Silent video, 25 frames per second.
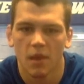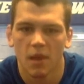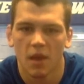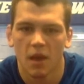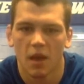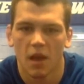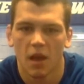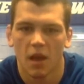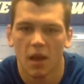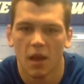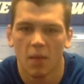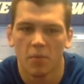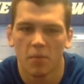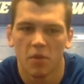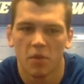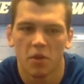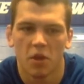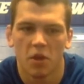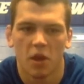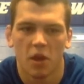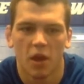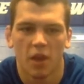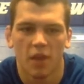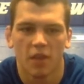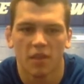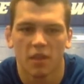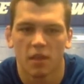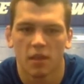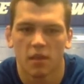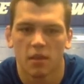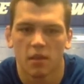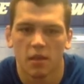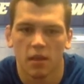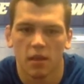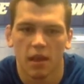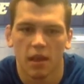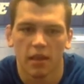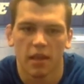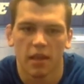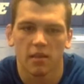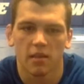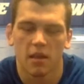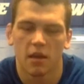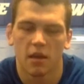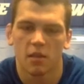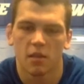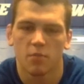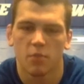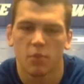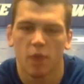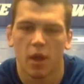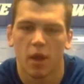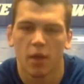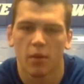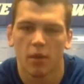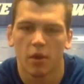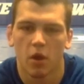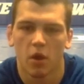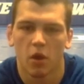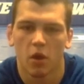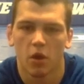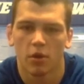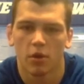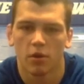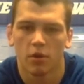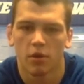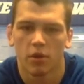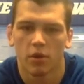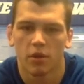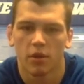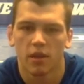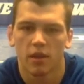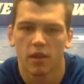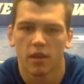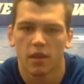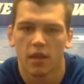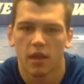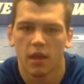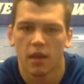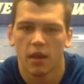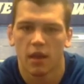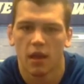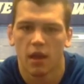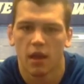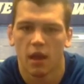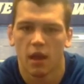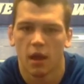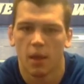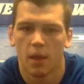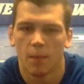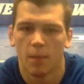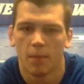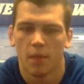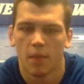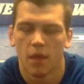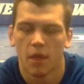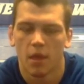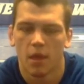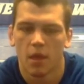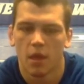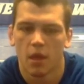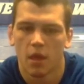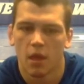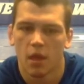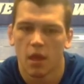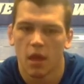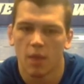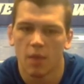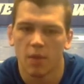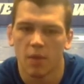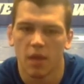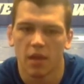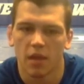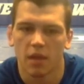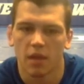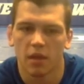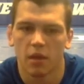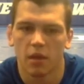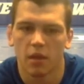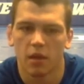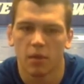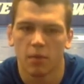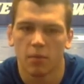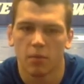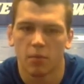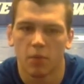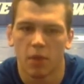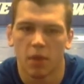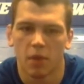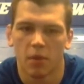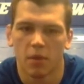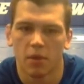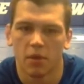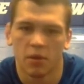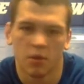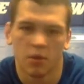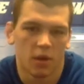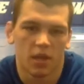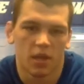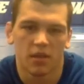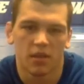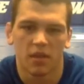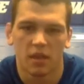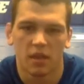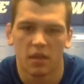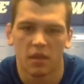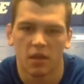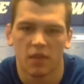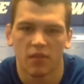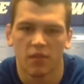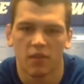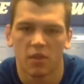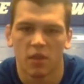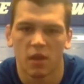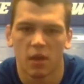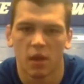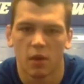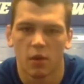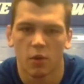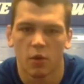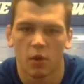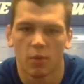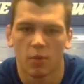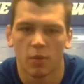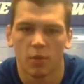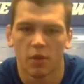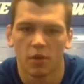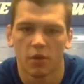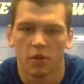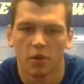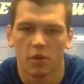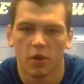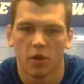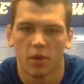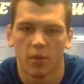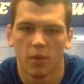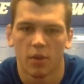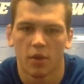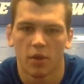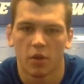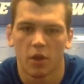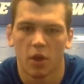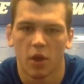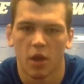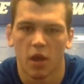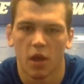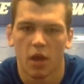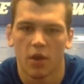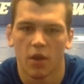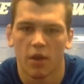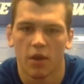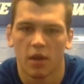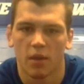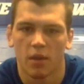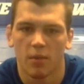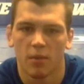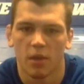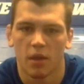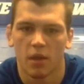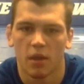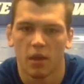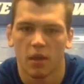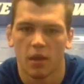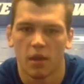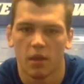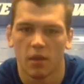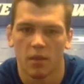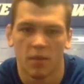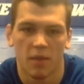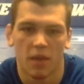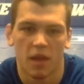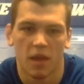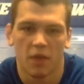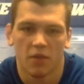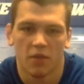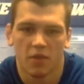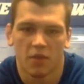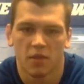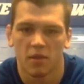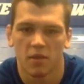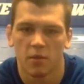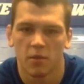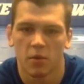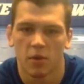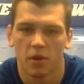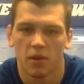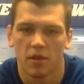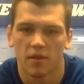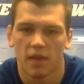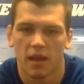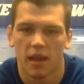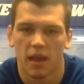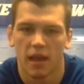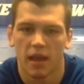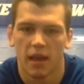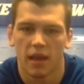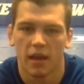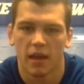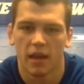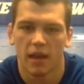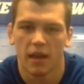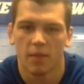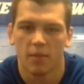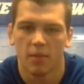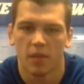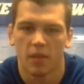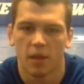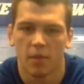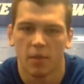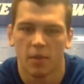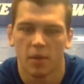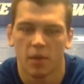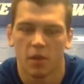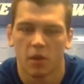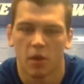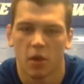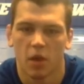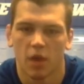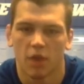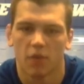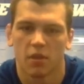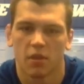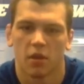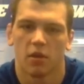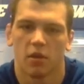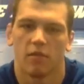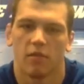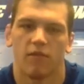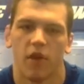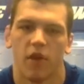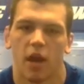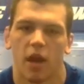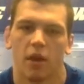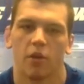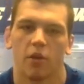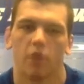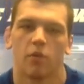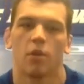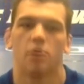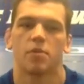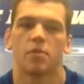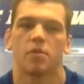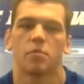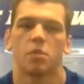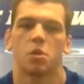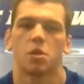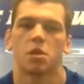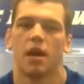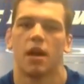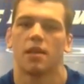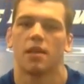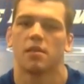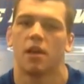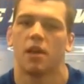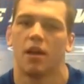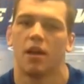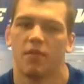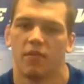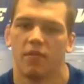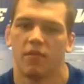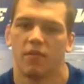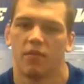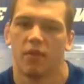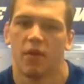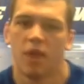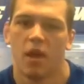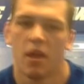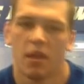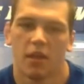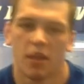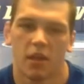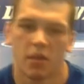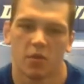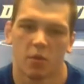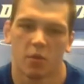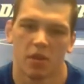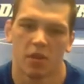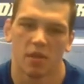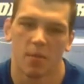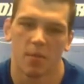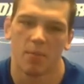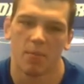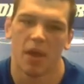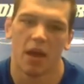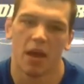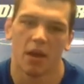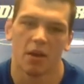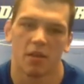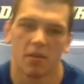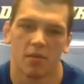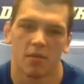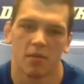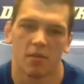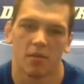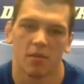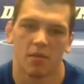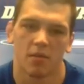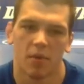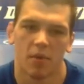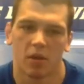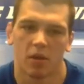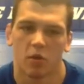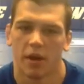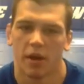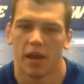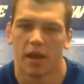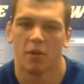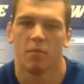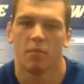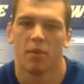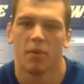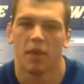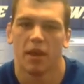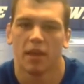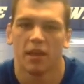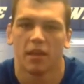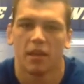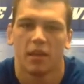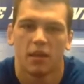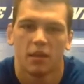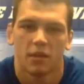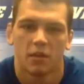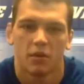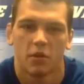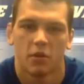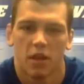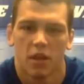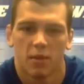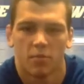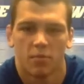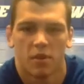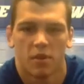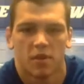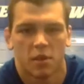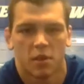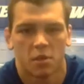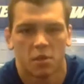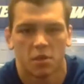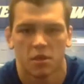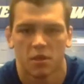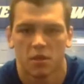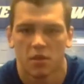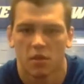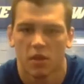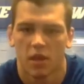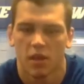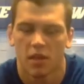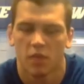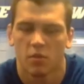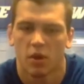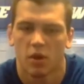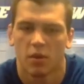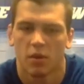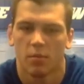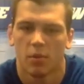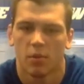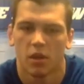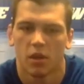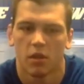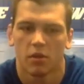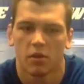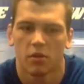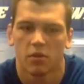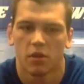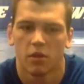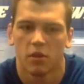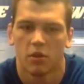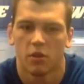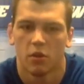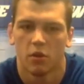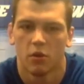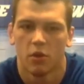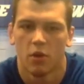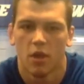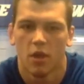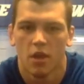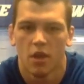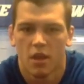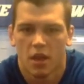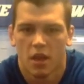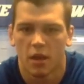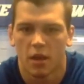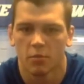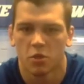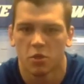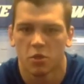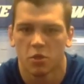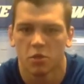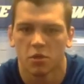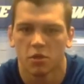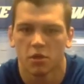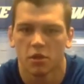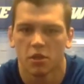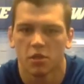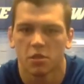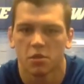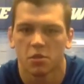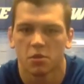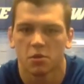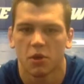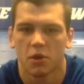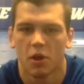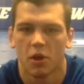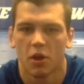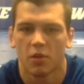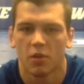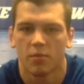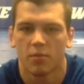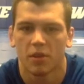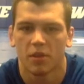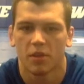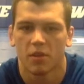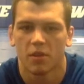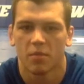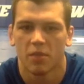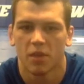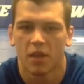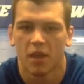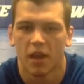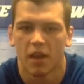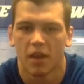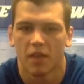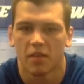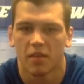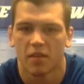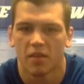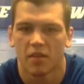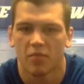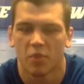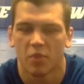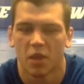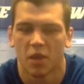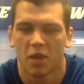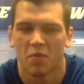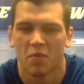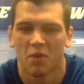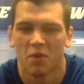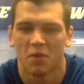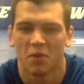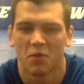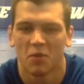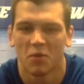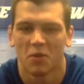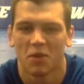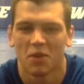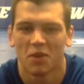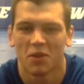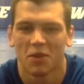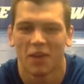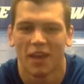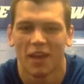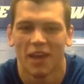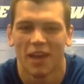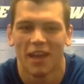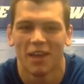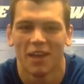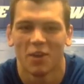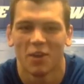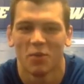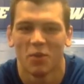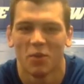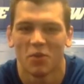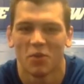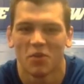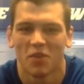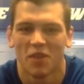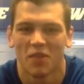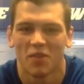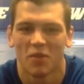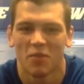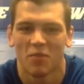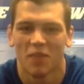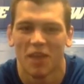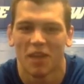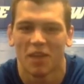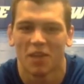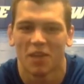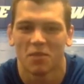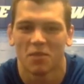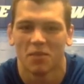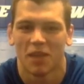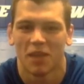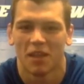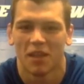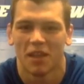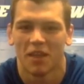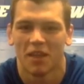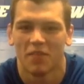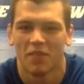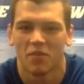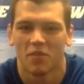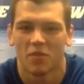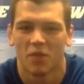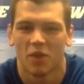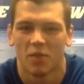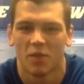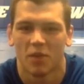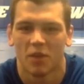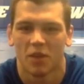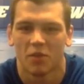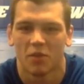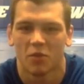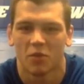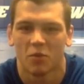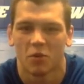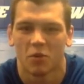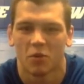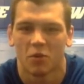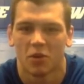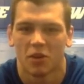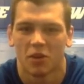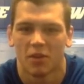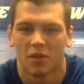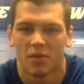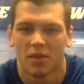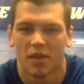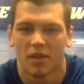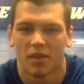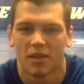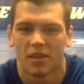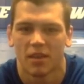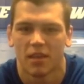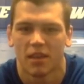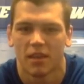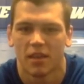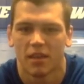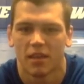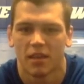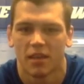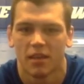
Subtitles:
You know, I think, like I said, it's probably a hard look to get. I'm not going to probably do anything different than I normally do. I'm going to go out, hit him in the mouth, and see what he's got. I mean, I'm going to go out there and fire, rip some shots off him. That's what it's about. It's about going out and banging and creating positions, so that's what I'm going to look to do. I'm sure he's strong, but to be honest, I've probably been the weaker guy in almost every match in my life, so I'm not too worried about that.